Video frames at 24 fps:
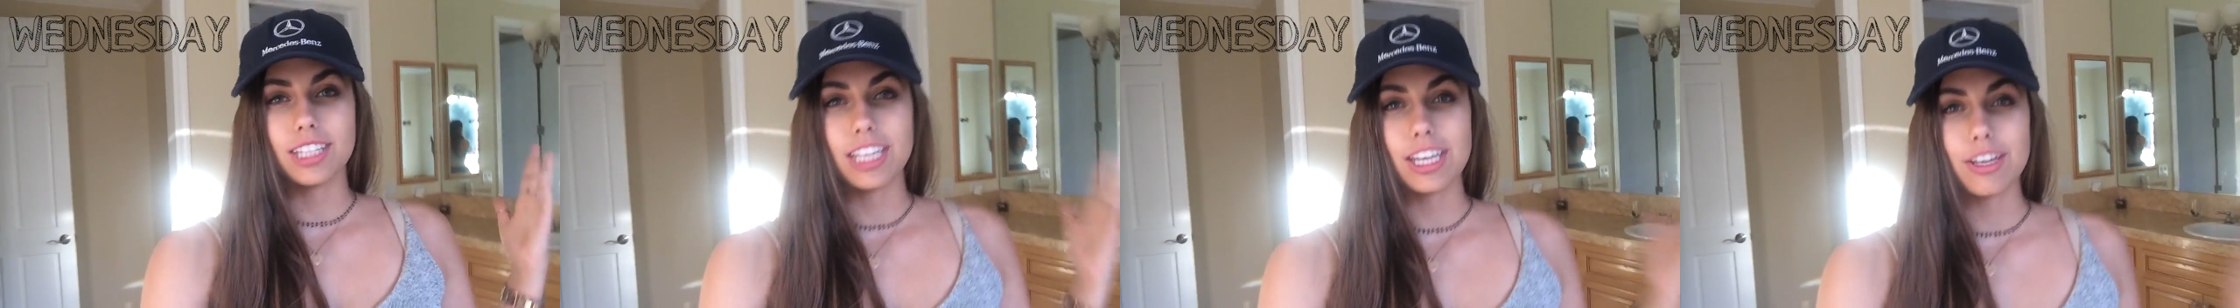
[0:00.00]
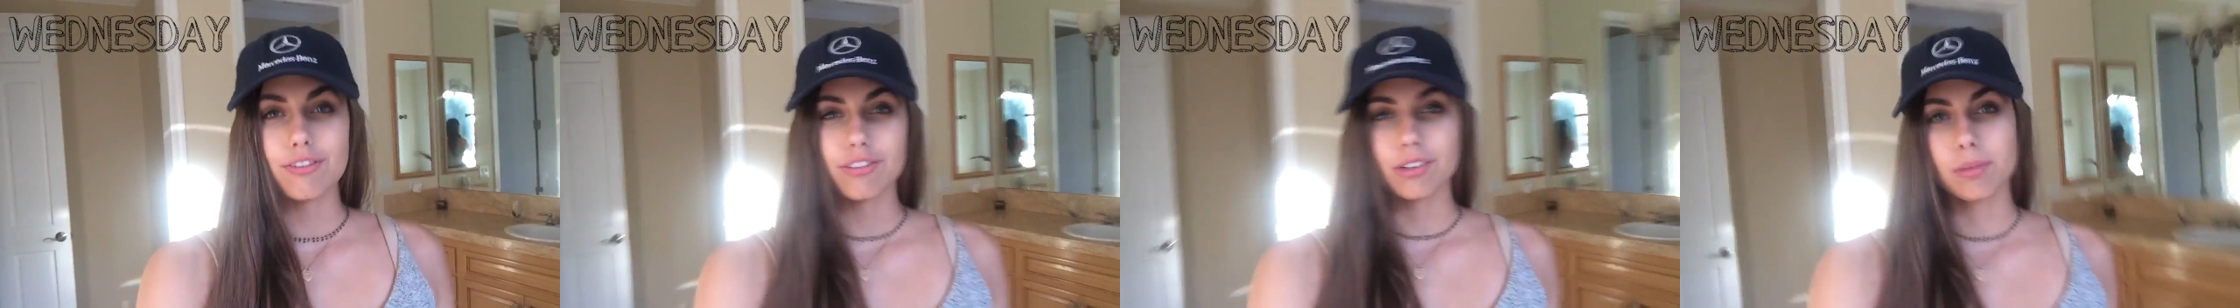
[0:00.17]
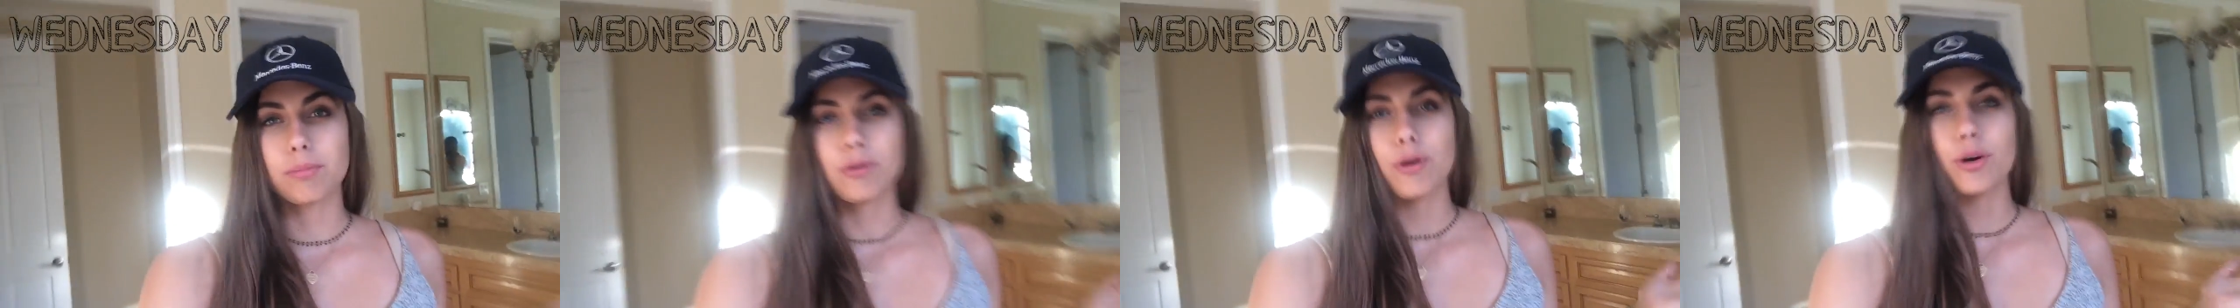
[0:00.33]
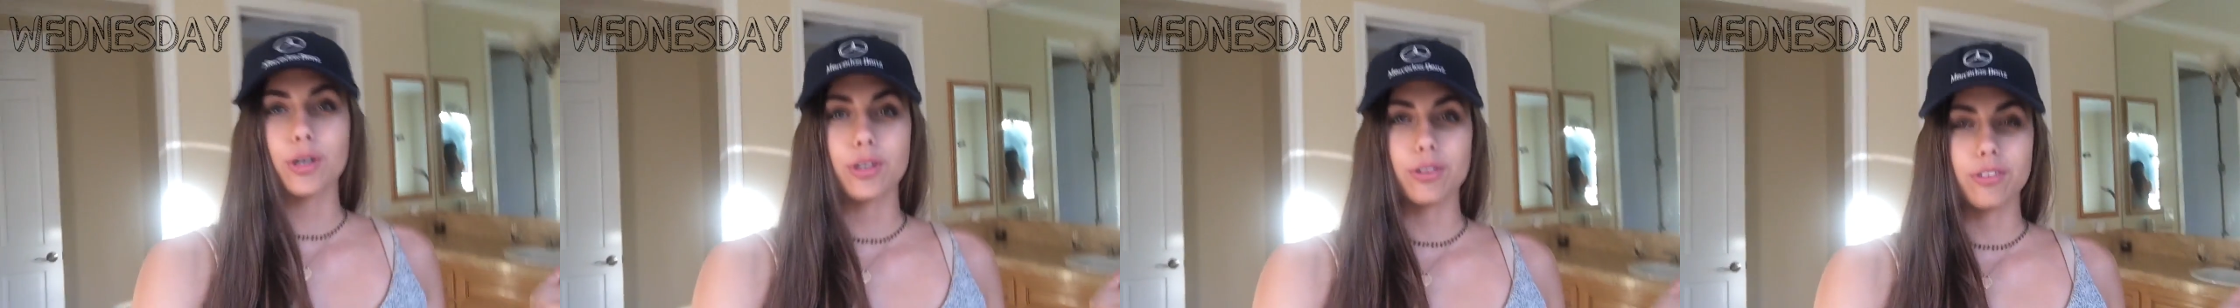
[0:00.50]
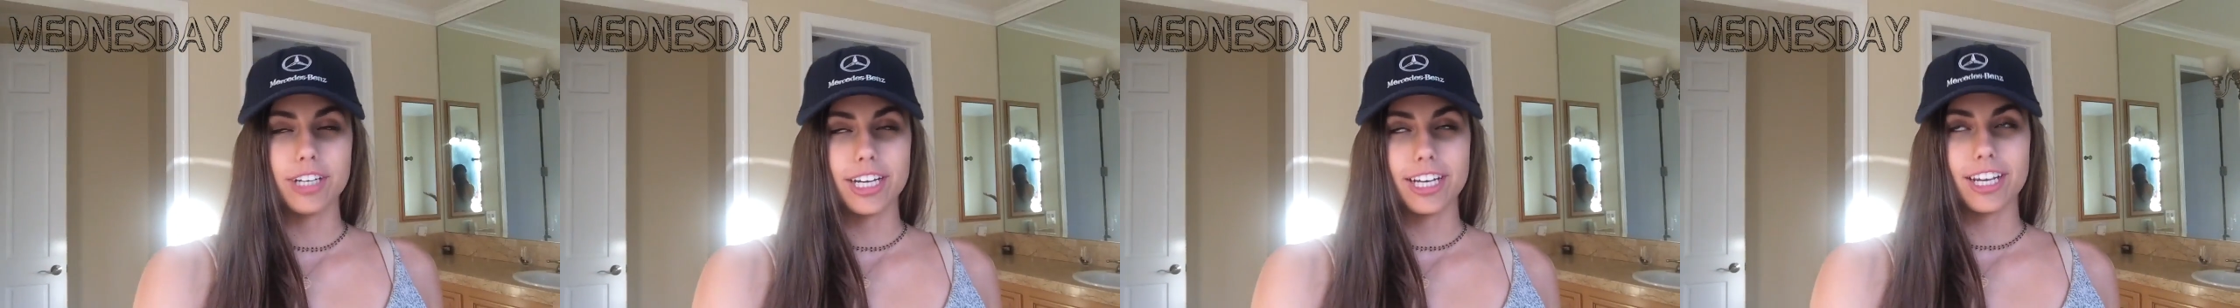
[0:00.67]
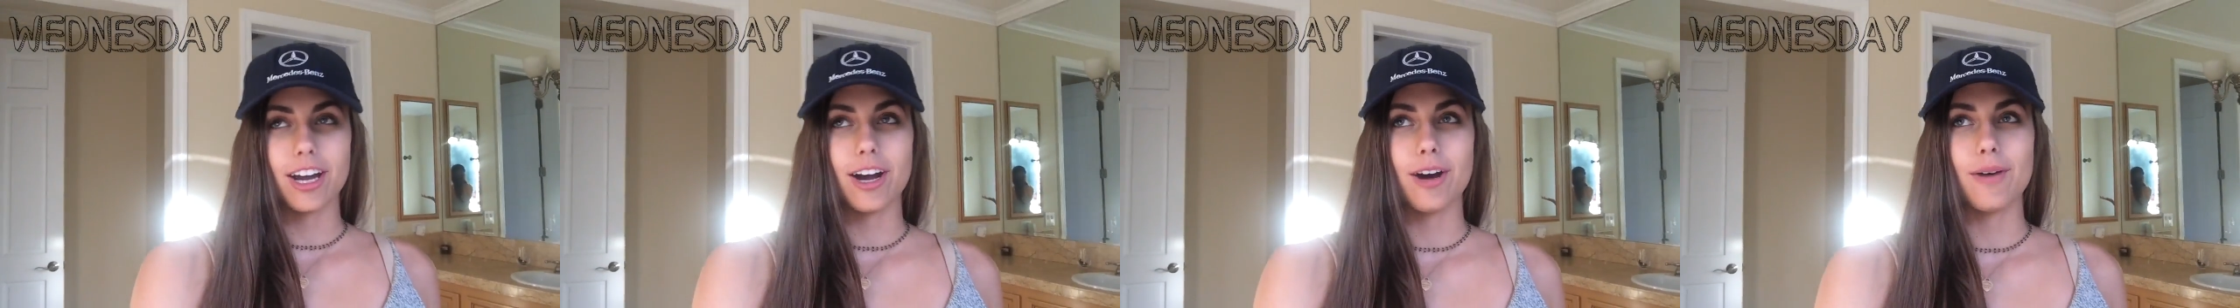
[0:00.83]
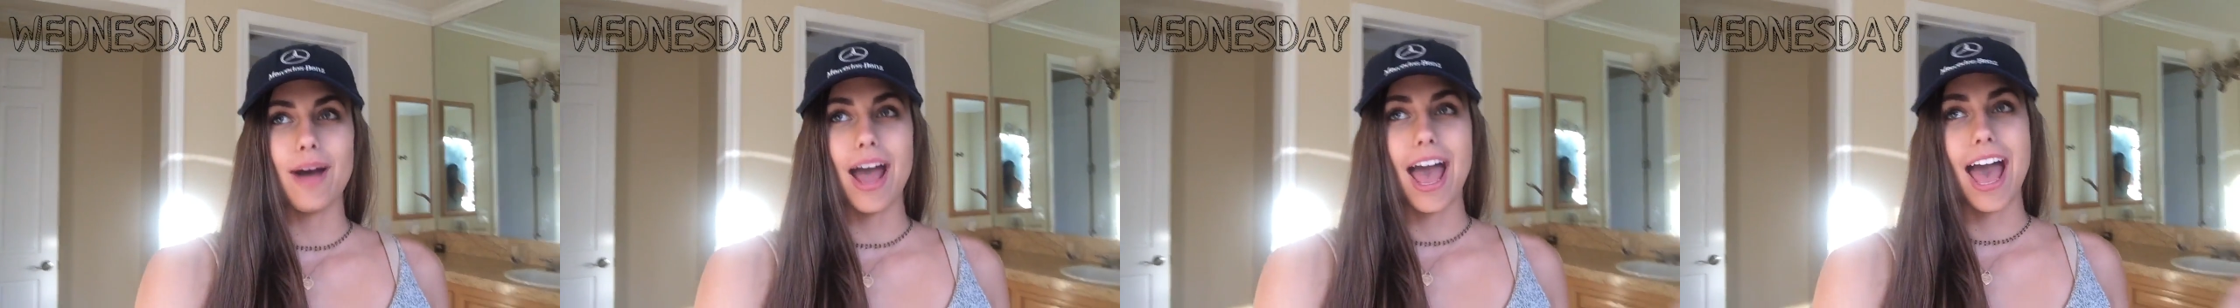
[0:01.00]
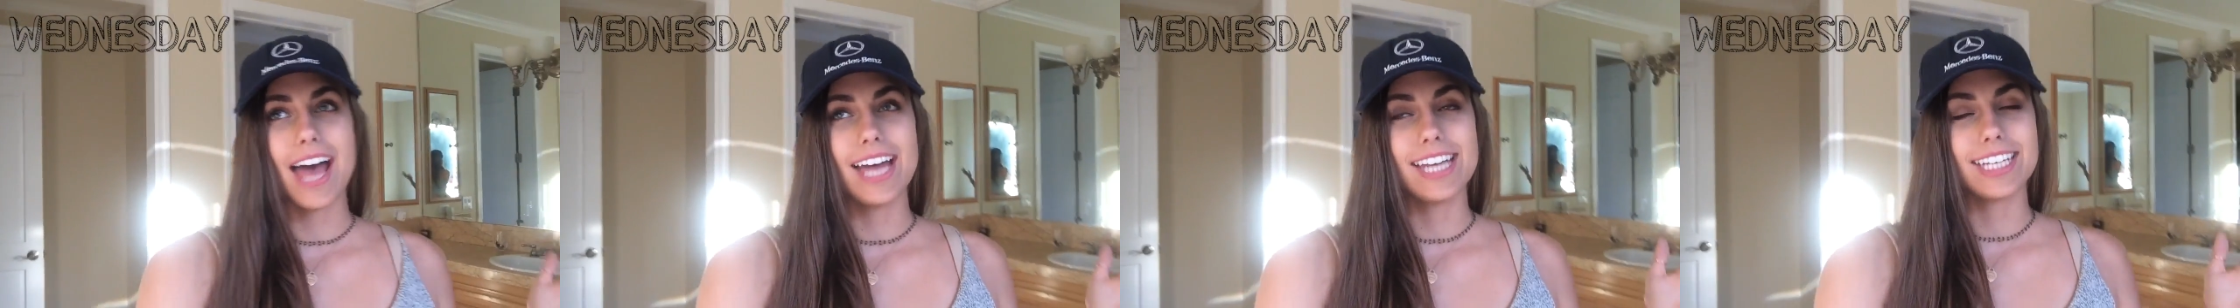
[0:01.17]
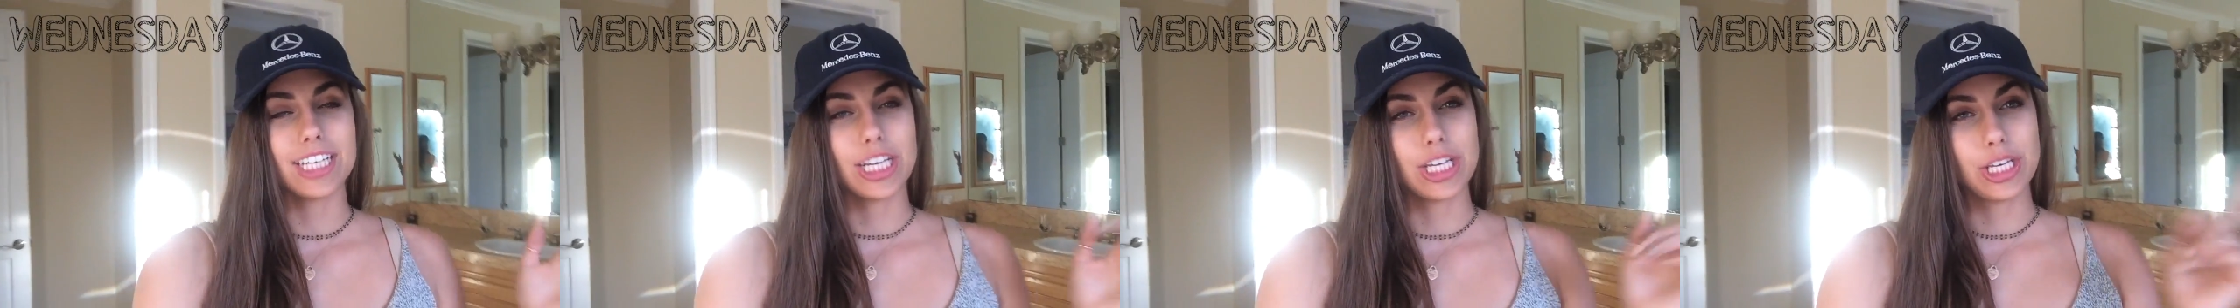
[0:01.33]
leave for Puerto Rico
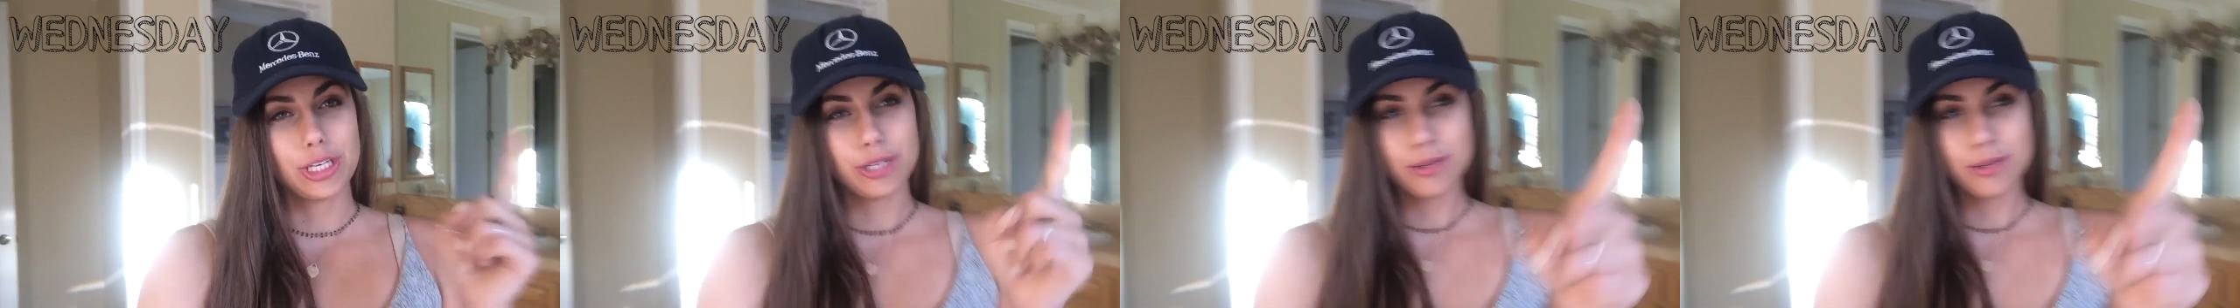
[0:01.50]
and